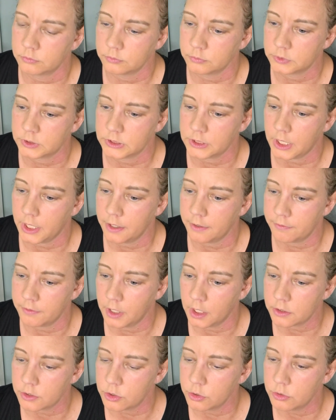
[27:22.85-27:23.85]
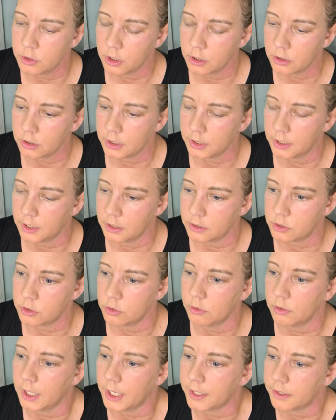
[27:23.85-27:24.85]
It's kind of not too dark and not
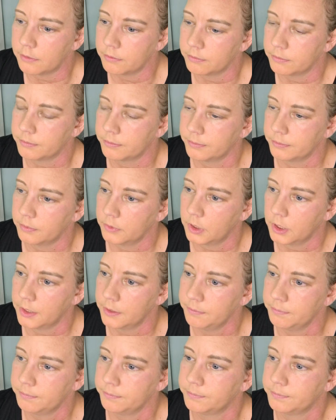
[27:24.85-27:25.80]
too light, okay?